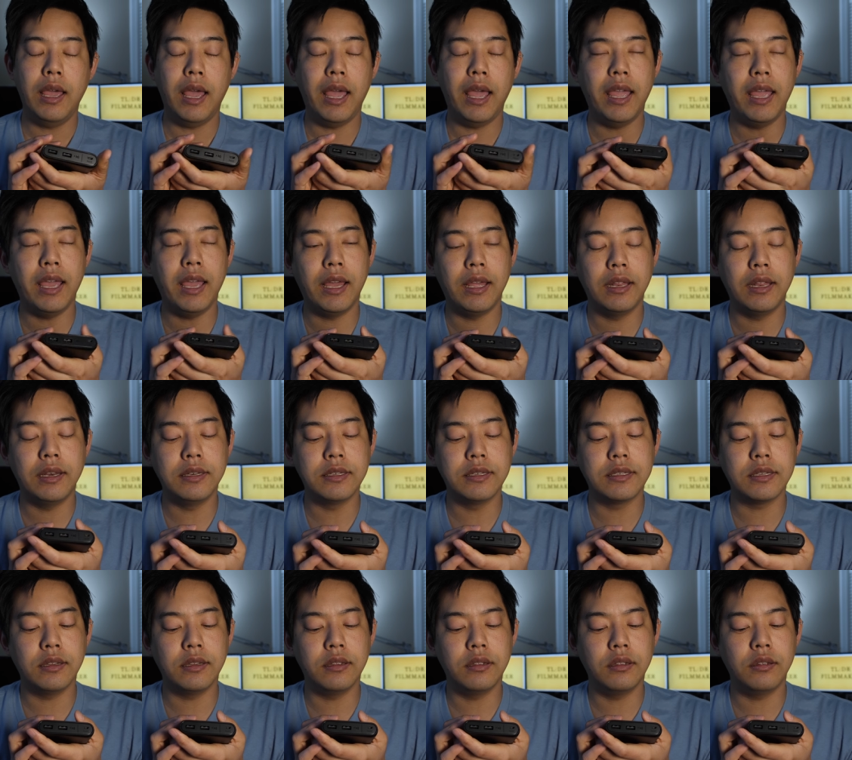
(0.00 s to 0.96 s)

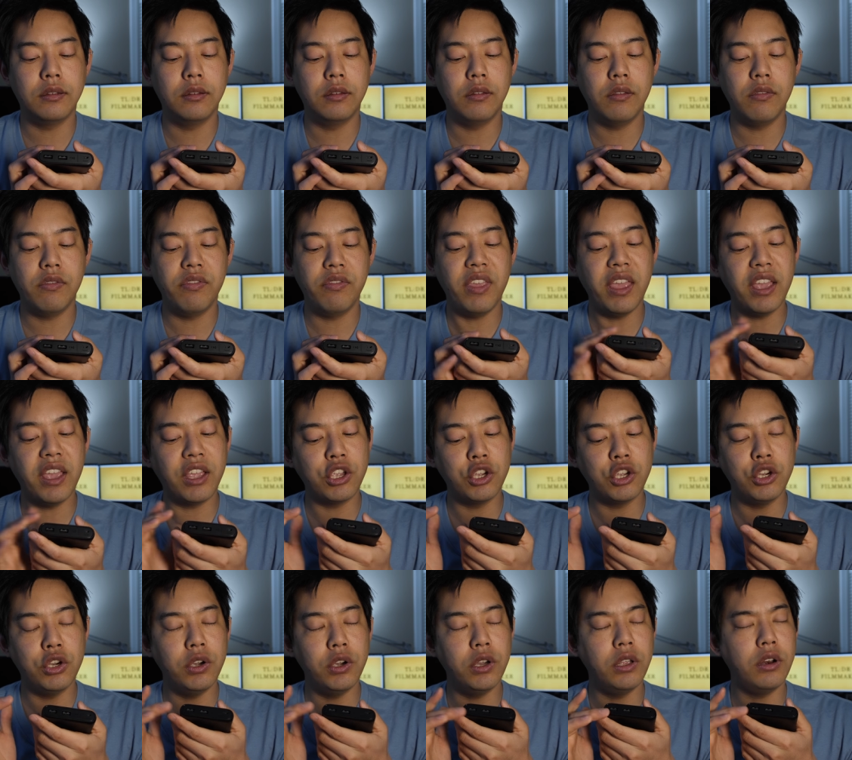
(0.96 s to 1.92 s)
And it
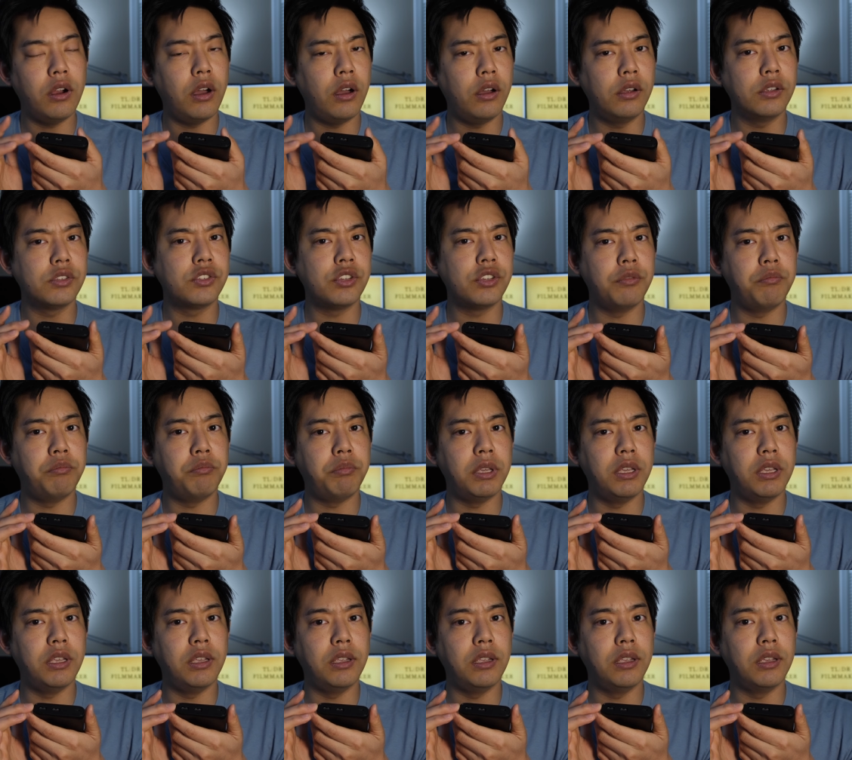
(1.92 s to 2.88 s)
could also
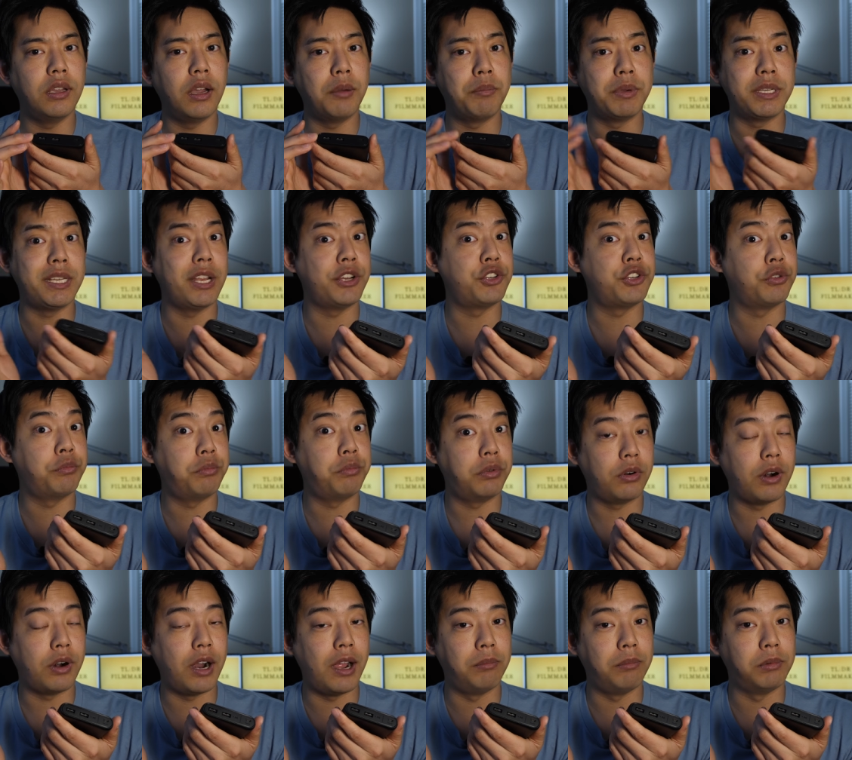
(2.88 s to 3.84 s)
be a potential
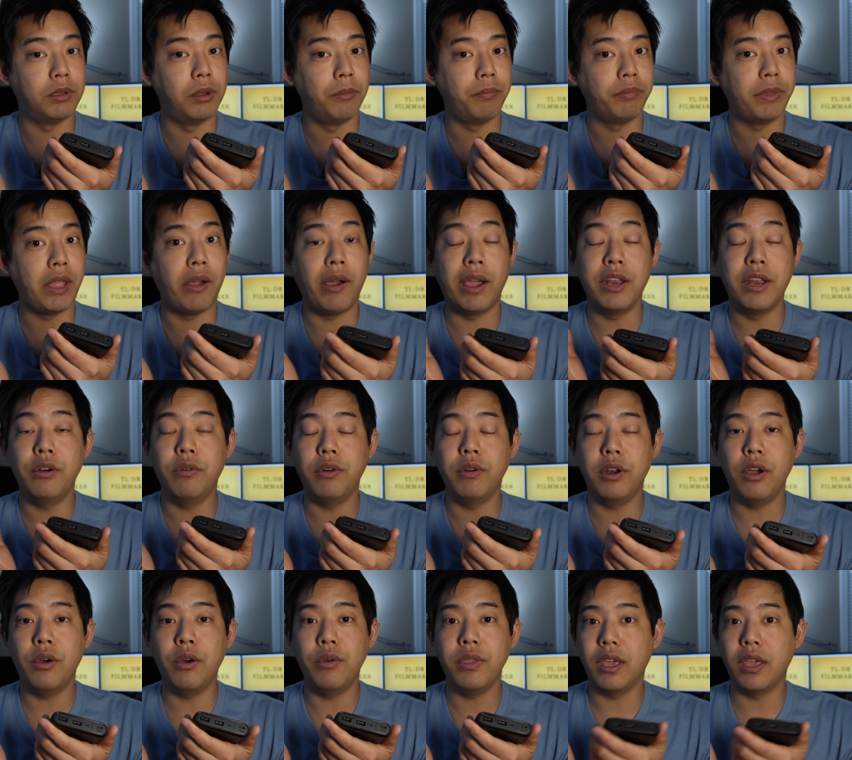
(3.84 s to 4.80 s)
problem. Now, I don't
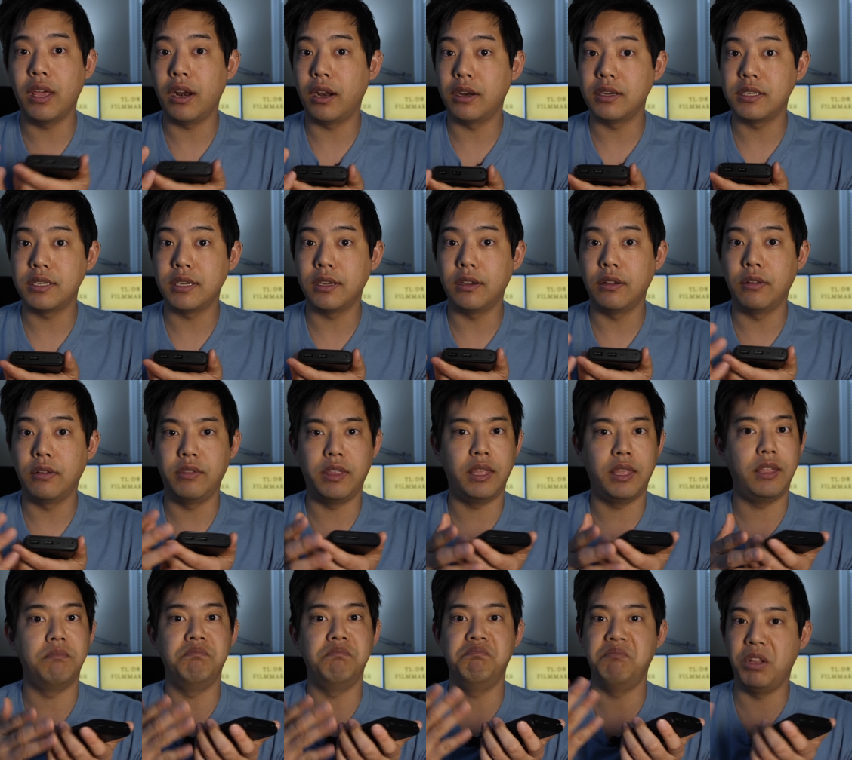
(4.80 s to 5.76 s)
know yet until
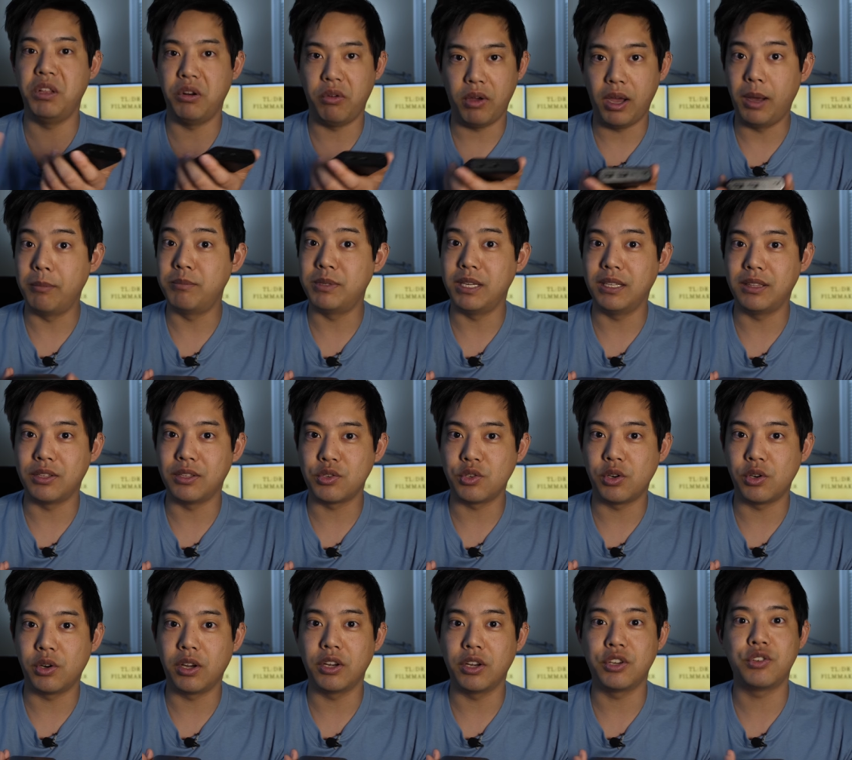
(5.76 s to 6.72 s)
they you know, update the
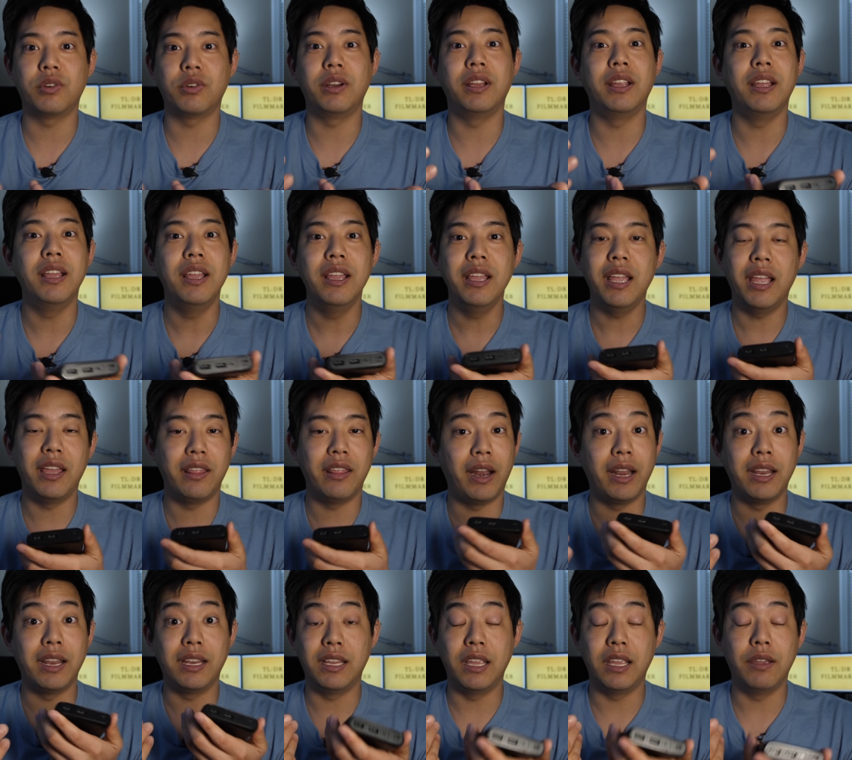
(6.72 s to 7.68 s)
circuitry and
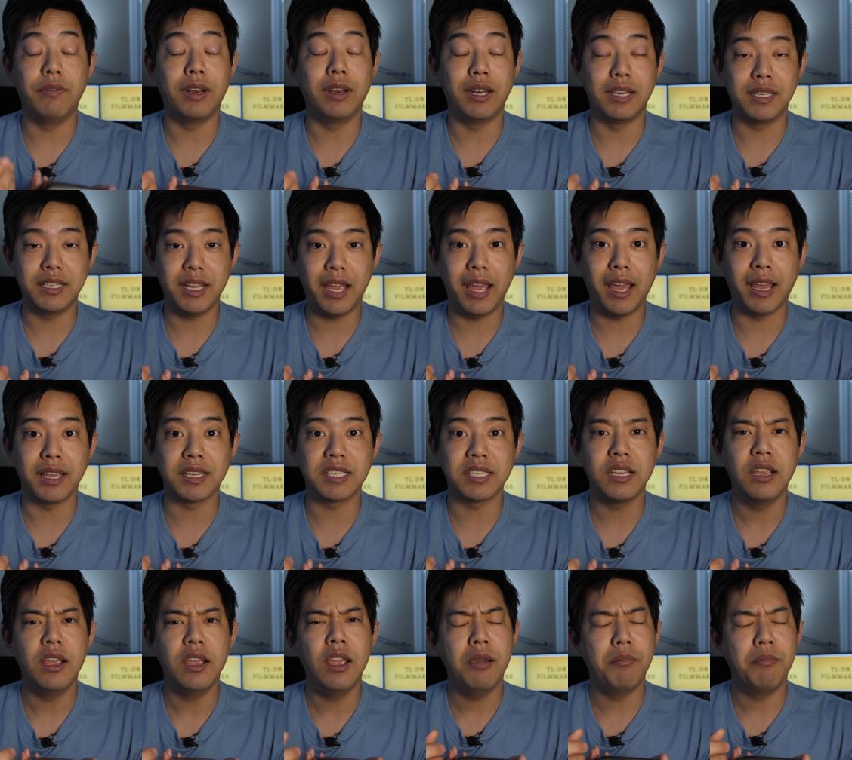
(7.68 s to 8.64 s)
I give it a
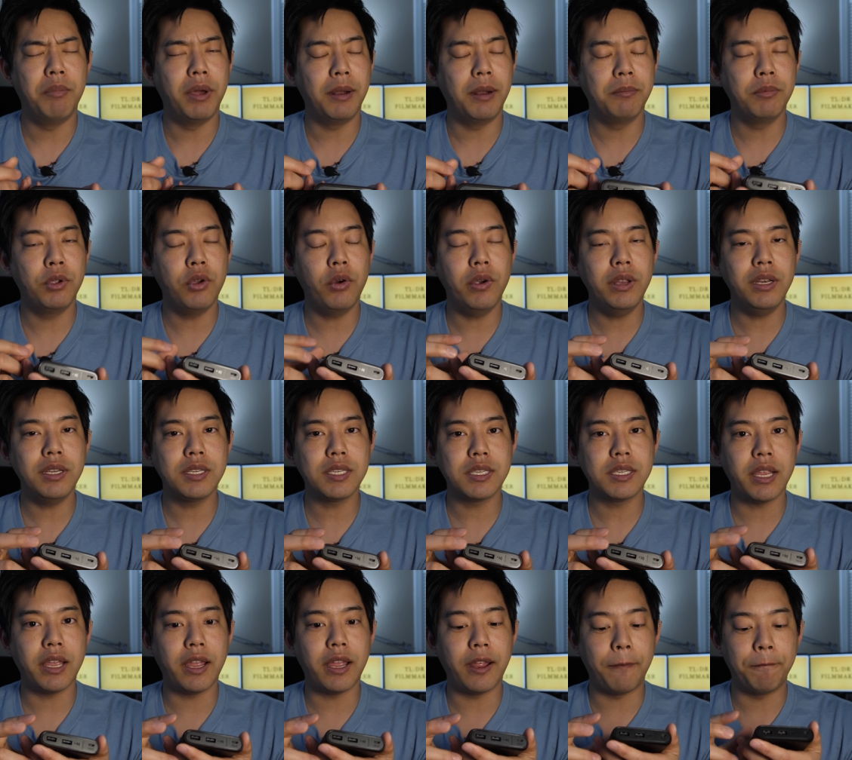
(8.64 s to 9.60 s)
test. But I'm going to
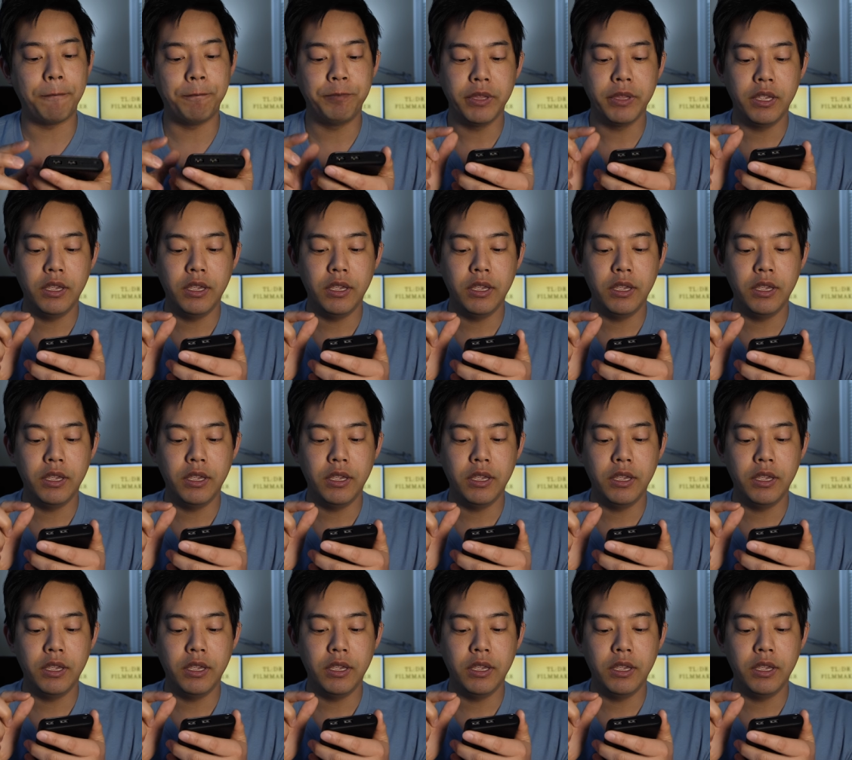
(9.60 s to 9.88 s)
say,